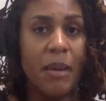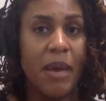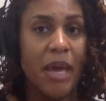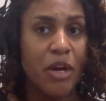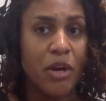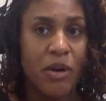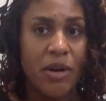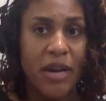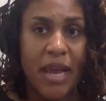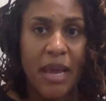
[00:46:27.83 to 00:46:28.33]

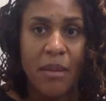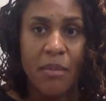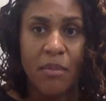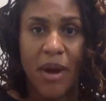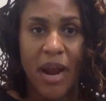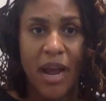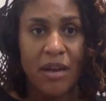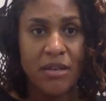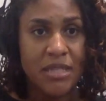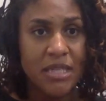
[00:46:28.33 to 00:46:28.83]
internet
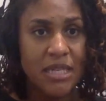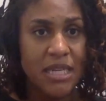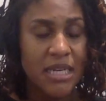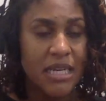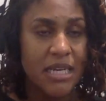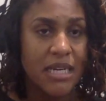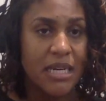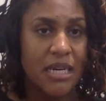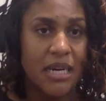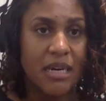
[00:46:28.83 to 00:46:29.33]

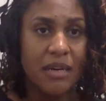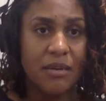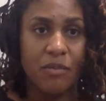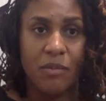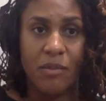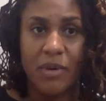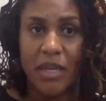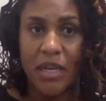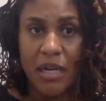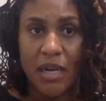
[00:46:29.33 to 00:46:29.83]
browsing
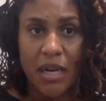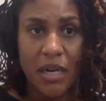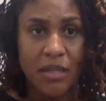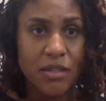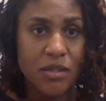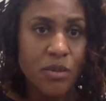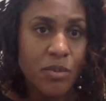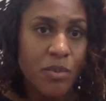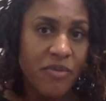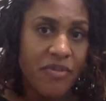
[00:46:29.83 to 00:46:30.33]
in an
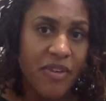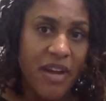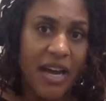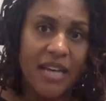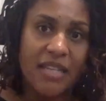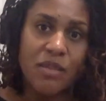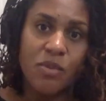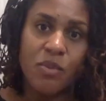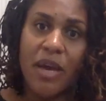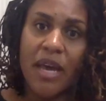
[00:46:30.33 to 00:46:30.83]

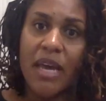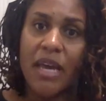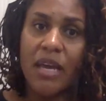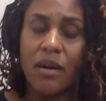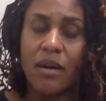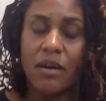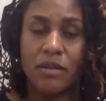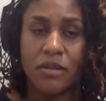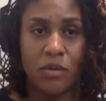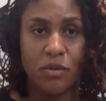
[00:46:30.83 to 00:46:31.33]
unsupervised way
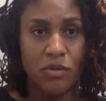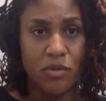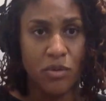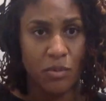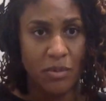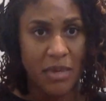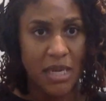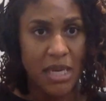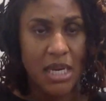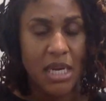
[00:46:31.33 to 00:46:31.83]
or social
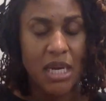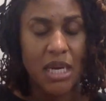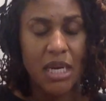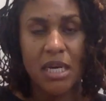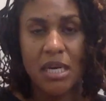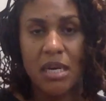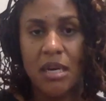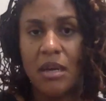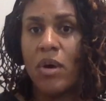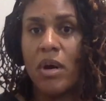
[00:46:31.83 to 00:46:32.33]

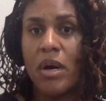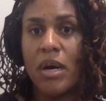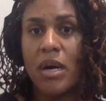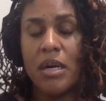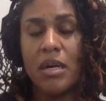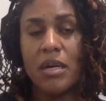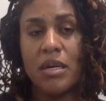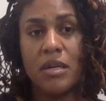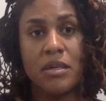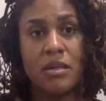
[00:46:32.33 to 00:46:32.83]
media
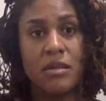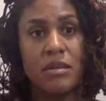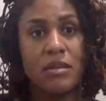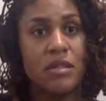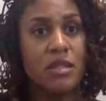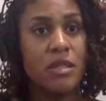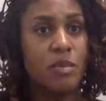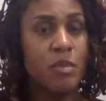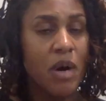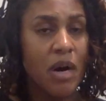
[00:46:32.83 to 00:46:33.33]
or
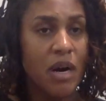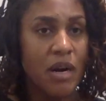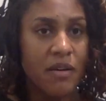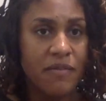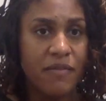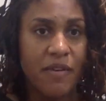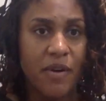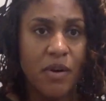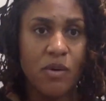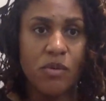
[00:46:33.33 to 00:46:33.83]

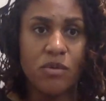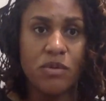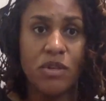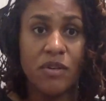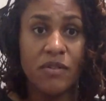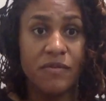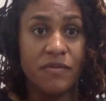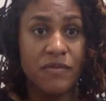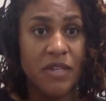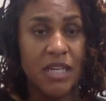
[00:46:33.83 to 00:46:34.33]
smartphones
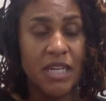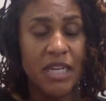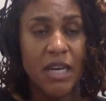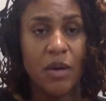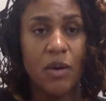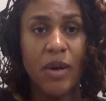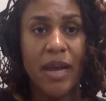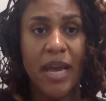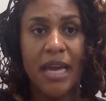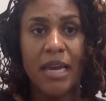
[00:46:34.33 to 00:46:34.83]
or
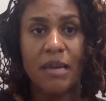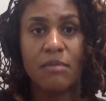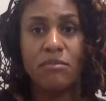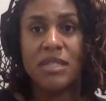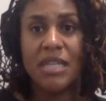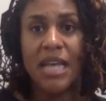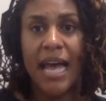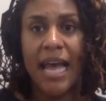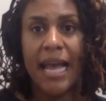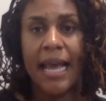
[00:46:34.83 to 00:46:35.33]
video
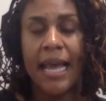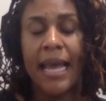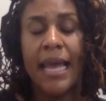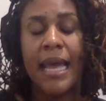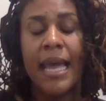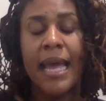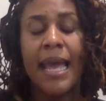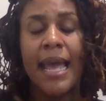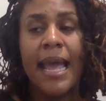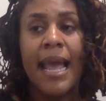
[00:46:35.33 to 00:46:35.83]
games. Like,
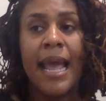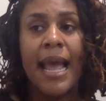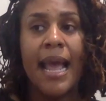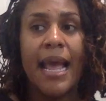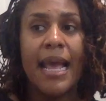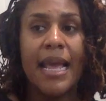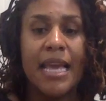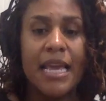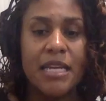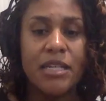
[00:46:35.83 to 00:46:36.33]

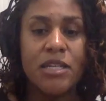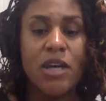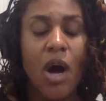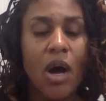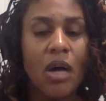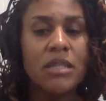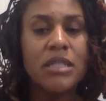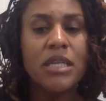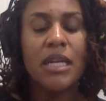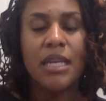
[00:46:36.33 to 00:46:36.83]
he
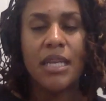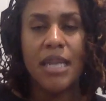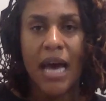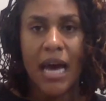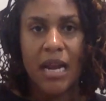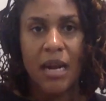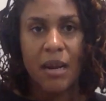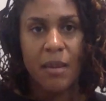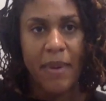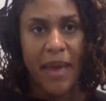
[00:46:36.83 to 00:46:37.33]
talked a
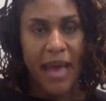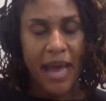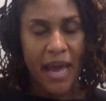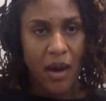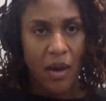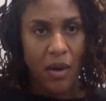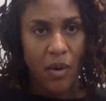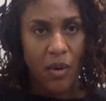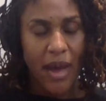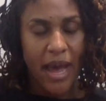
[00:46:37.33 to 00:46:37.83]
lot
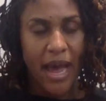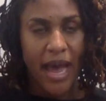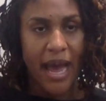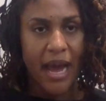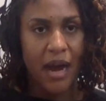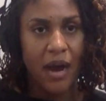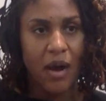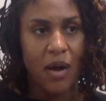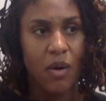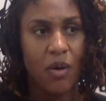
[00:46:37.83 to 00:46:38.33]
about
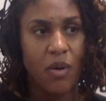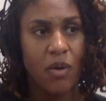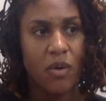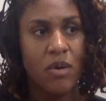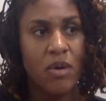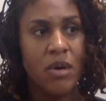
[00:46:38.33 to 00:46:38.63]
how